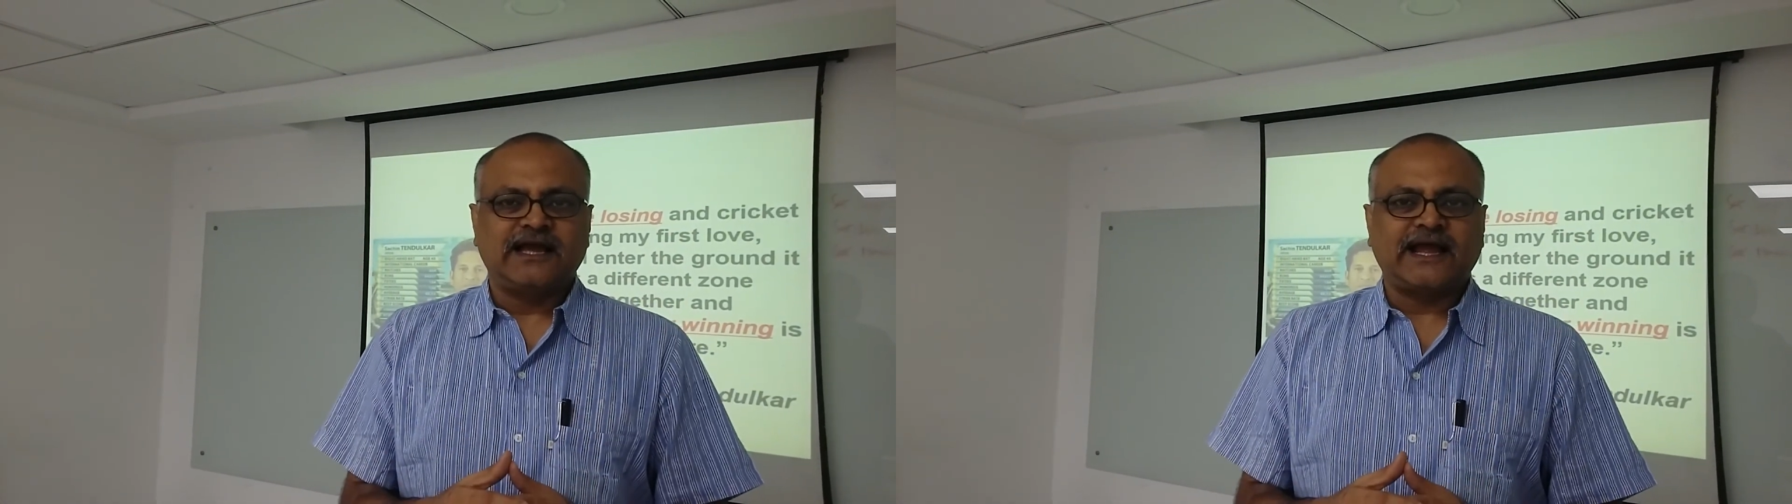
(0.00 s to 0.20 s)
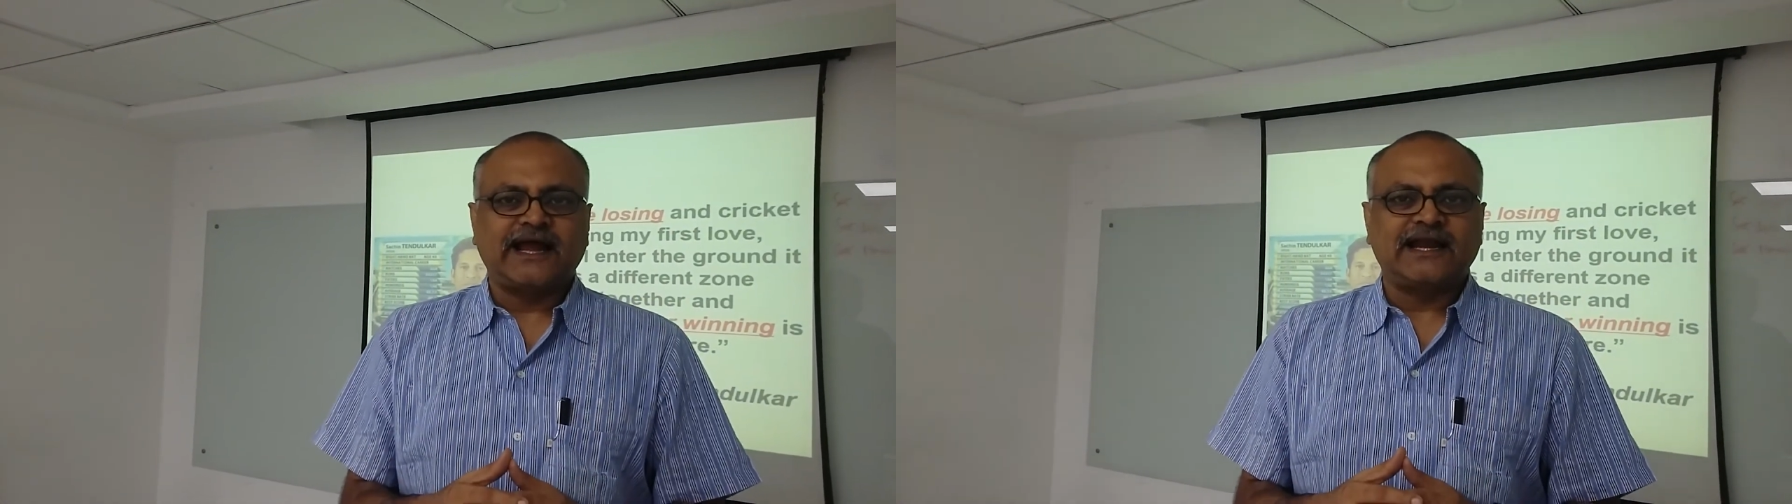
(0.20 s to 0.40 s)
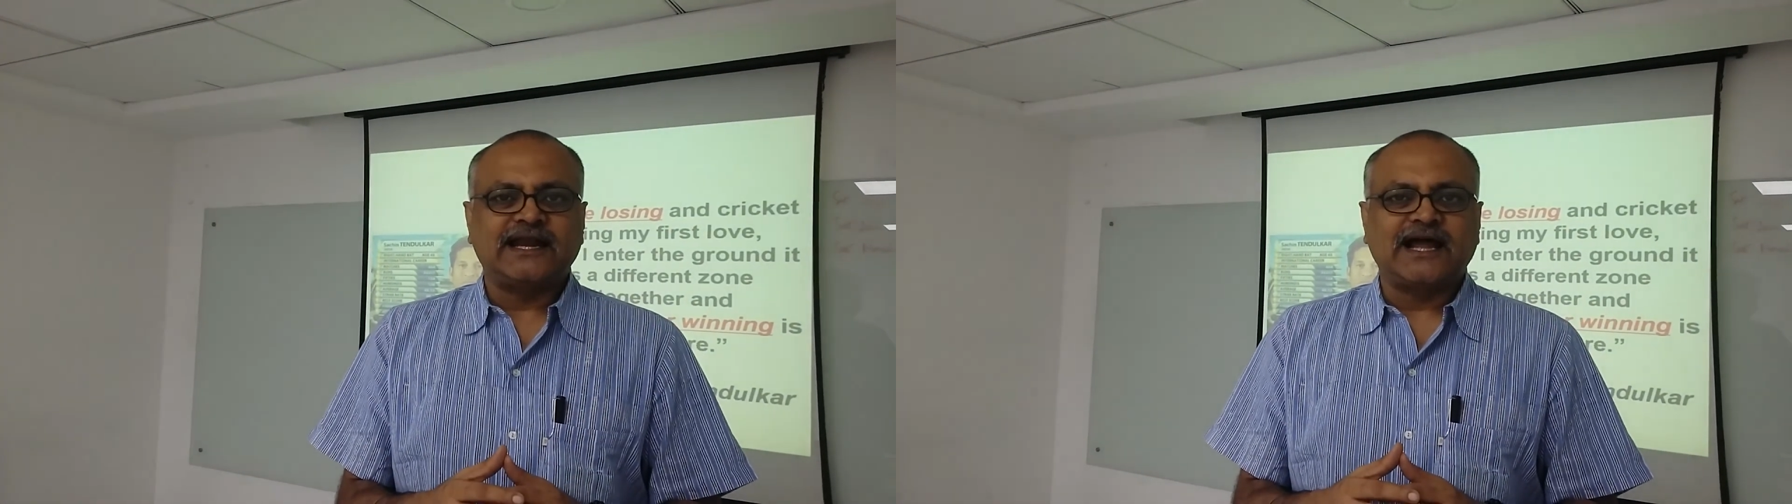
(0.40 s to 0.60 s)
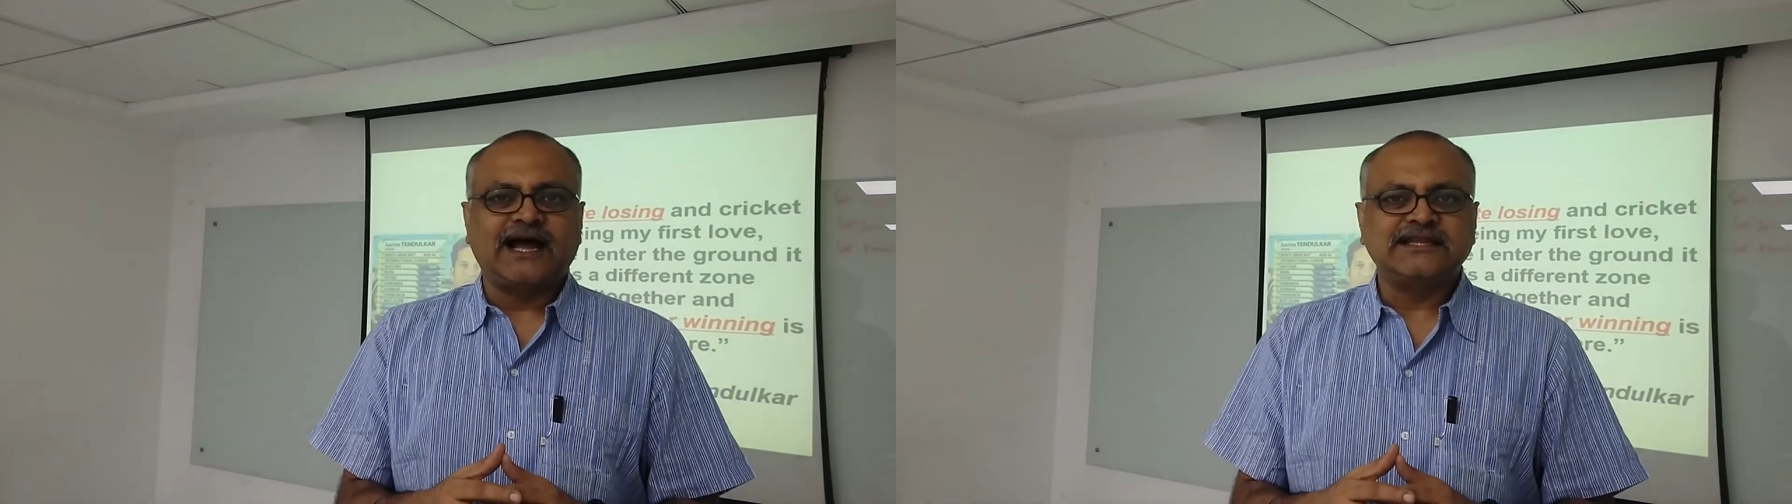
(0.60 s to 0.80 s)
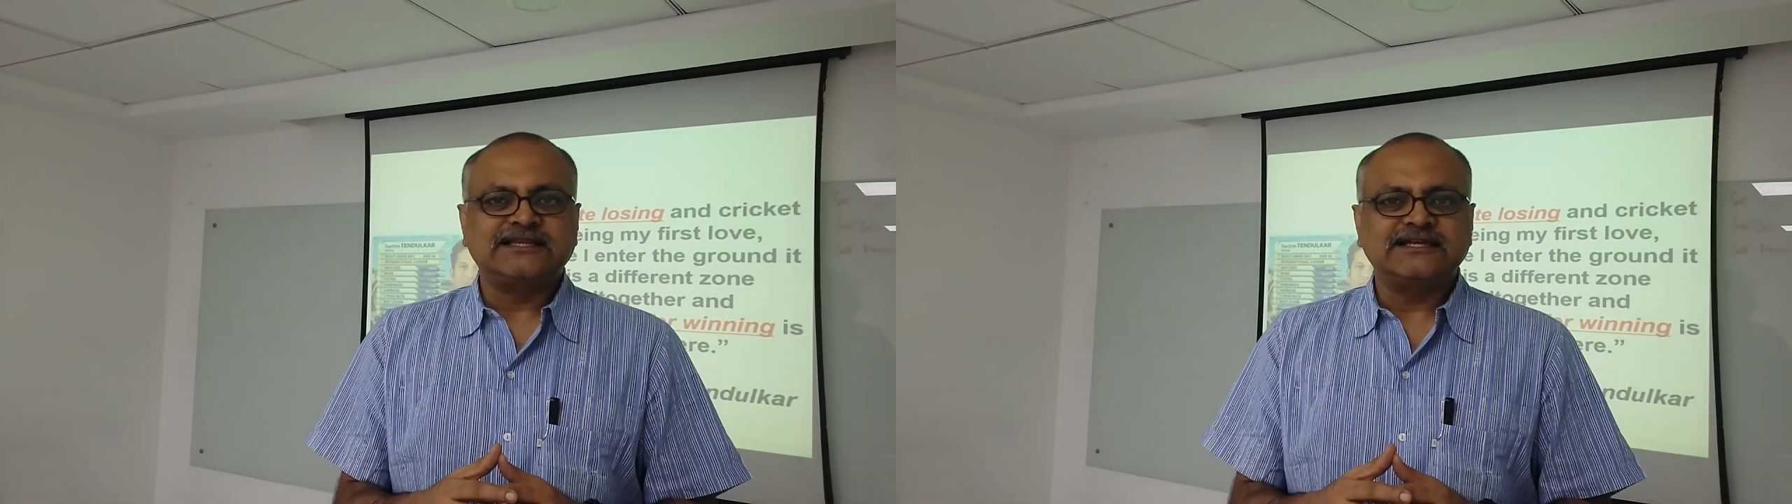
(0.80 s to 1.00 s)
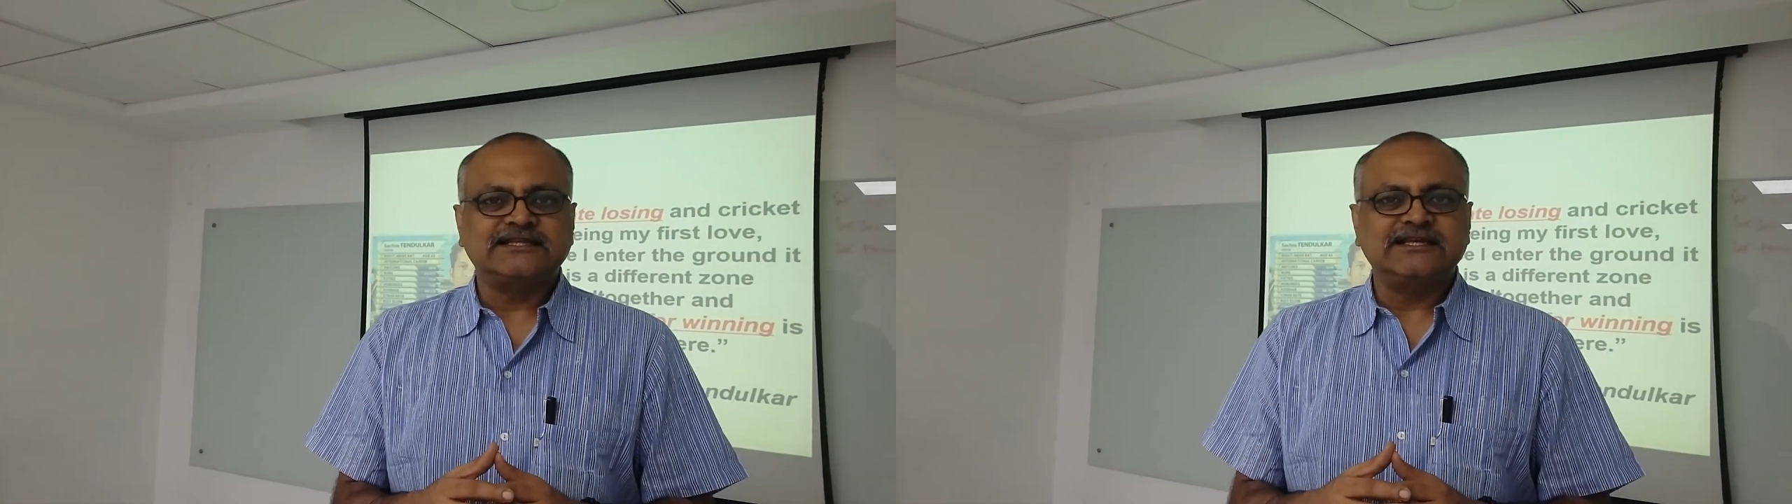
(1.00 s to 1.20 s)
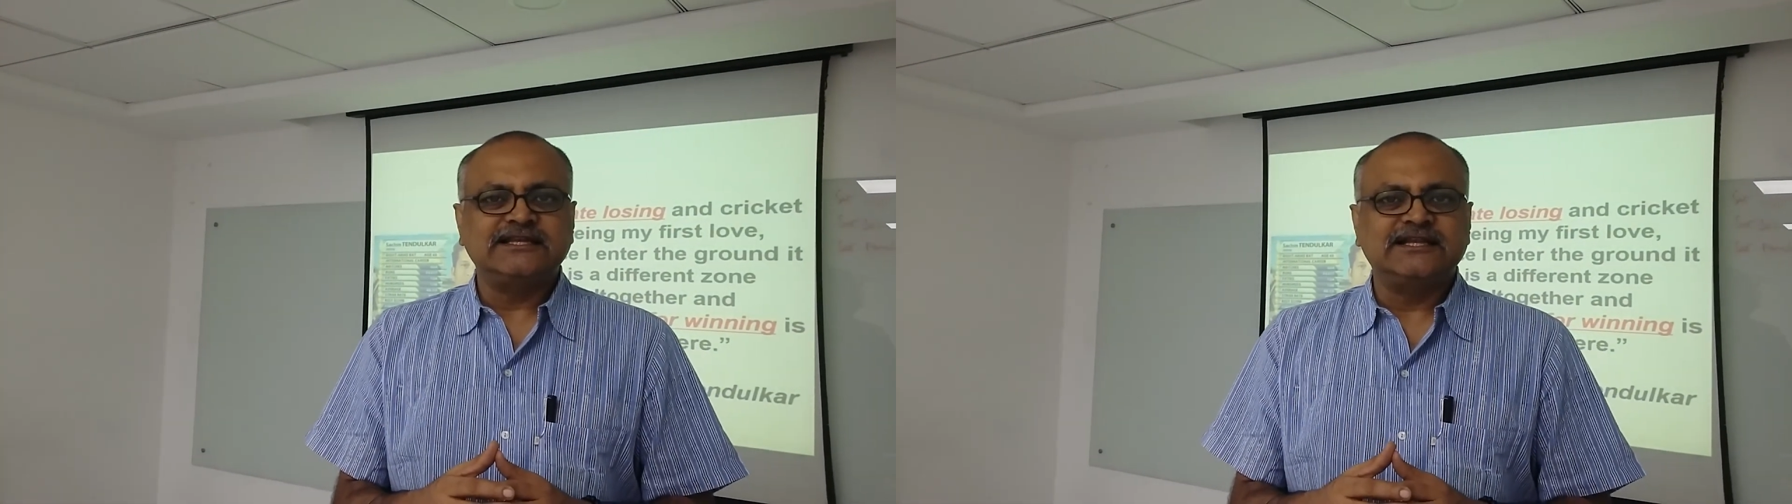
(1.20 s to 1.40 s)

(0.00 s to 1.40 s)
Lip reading: And I think the